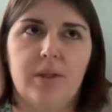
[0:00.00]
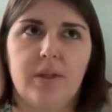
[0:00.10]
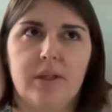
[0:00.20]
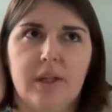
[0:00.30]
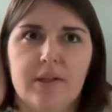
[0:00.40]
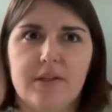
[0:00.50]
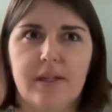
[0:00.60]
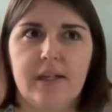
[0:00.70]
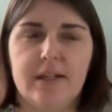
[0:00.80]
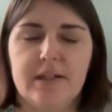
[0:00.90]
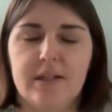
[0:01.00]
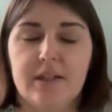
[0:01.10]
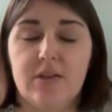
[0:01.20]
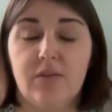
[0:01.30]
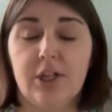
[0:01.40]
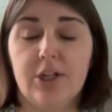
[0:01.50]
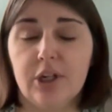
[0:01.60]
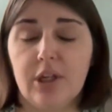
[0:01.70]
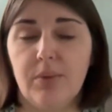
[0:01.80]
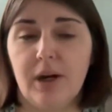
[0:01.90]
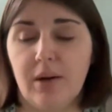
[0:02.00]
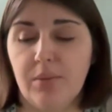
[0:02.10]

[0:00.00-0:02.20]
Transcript: one thing that I'll say, it's a very tricky